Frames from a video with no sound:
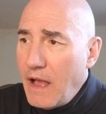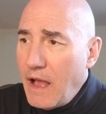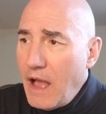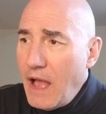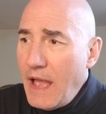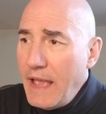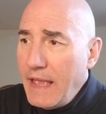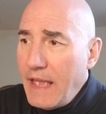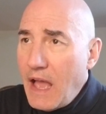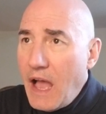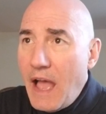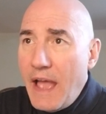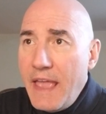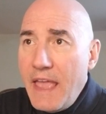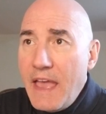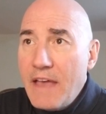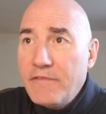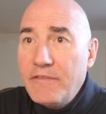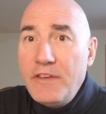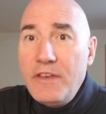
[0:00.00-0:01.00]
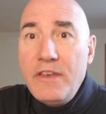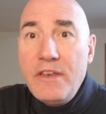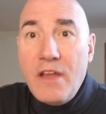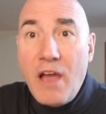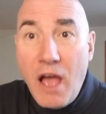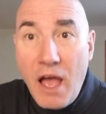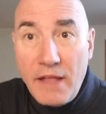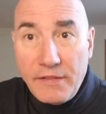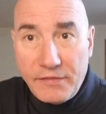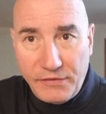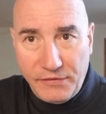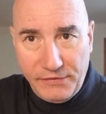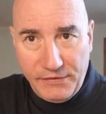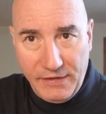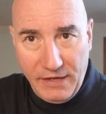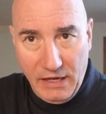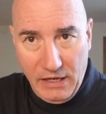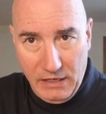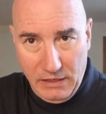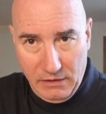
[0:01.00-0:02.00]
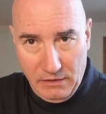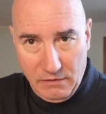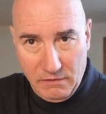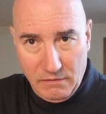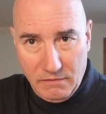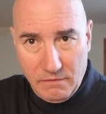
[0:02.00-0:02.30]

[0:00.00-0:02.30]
I, I have not seen